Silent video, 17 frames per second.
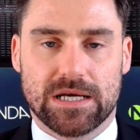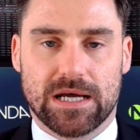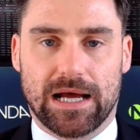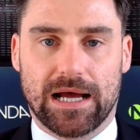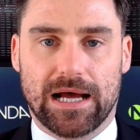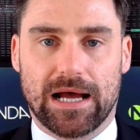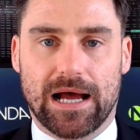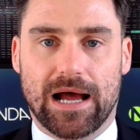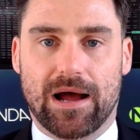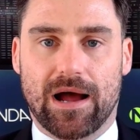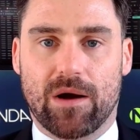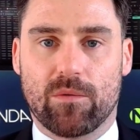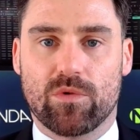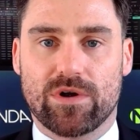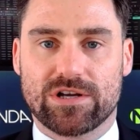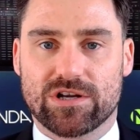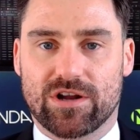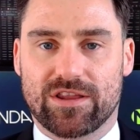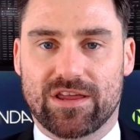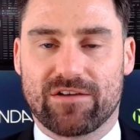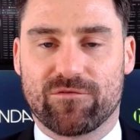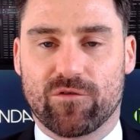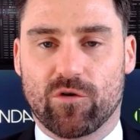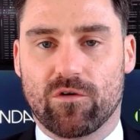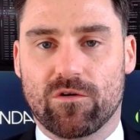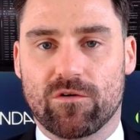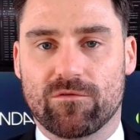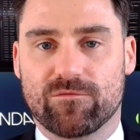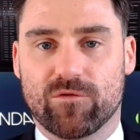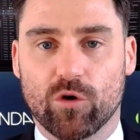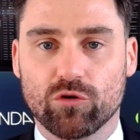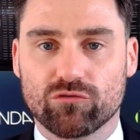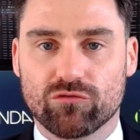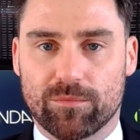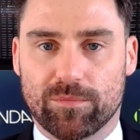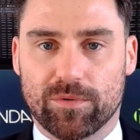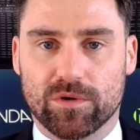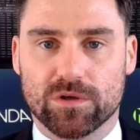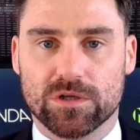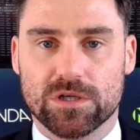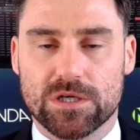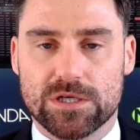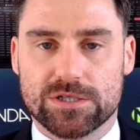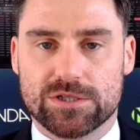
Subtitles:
and which are therefore vulnerable